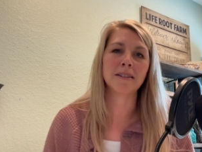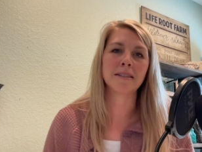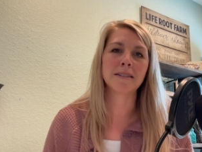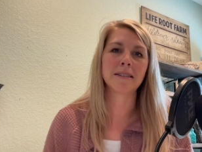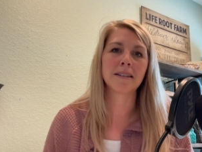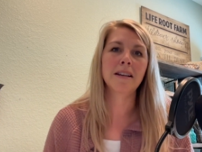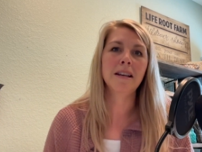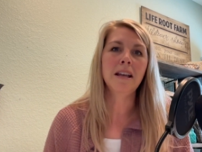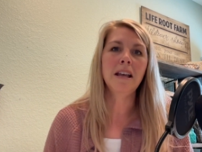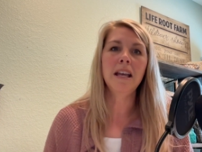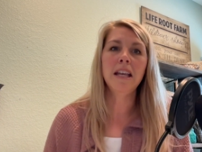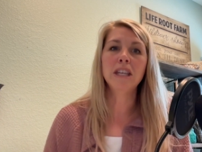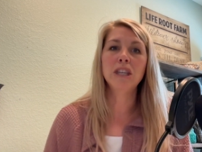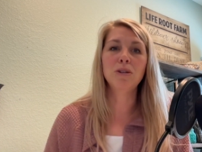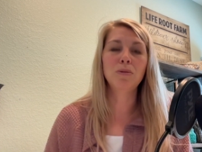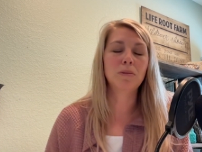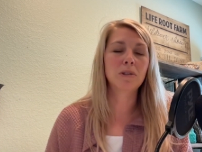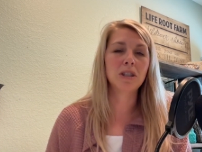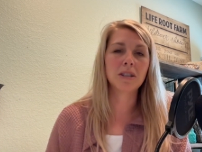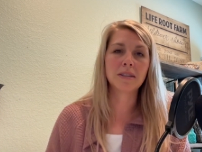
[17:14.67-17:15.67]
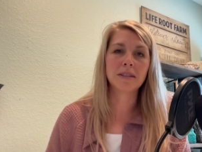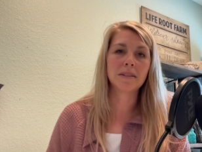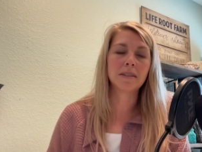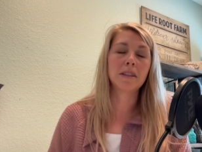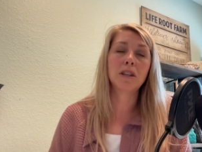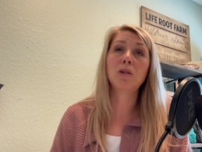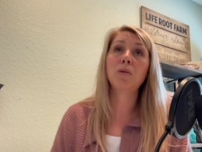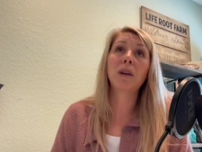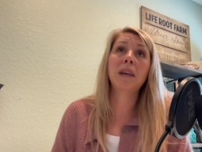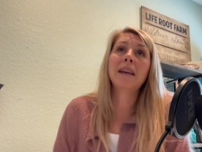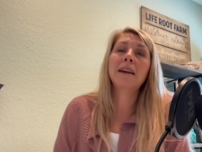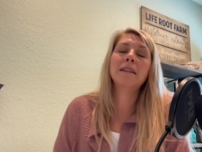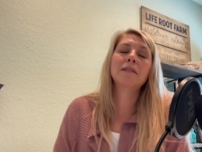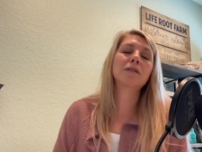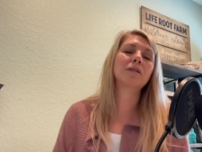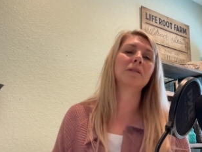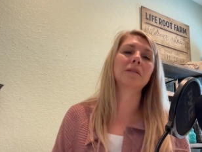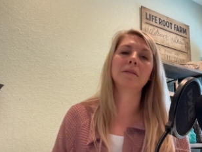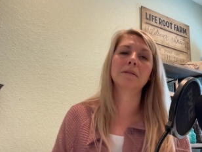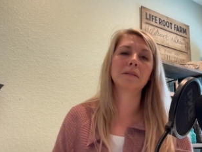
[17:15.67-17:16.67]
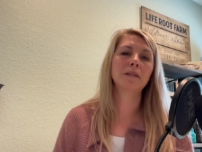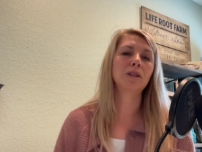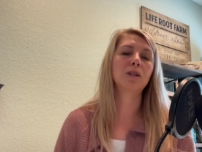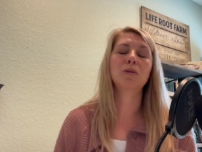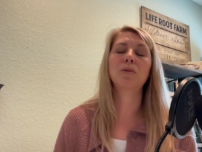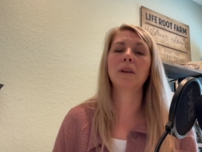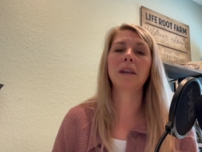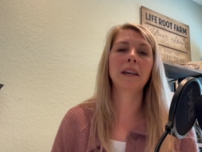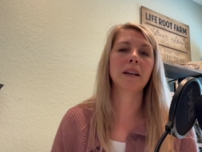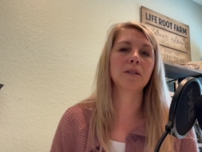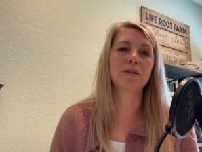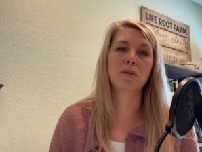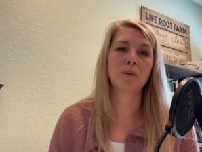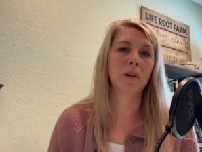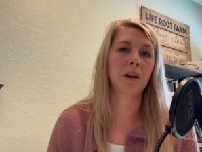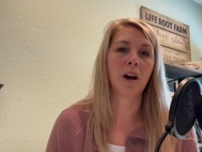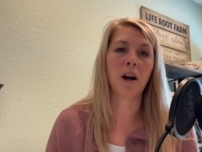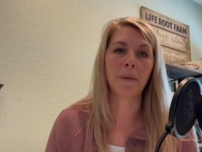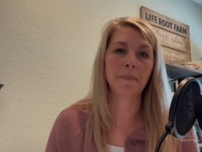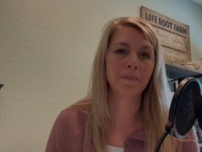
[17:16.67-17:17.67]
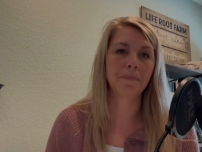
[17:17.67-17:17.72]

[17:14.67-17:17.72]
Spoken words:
channels, you can't do it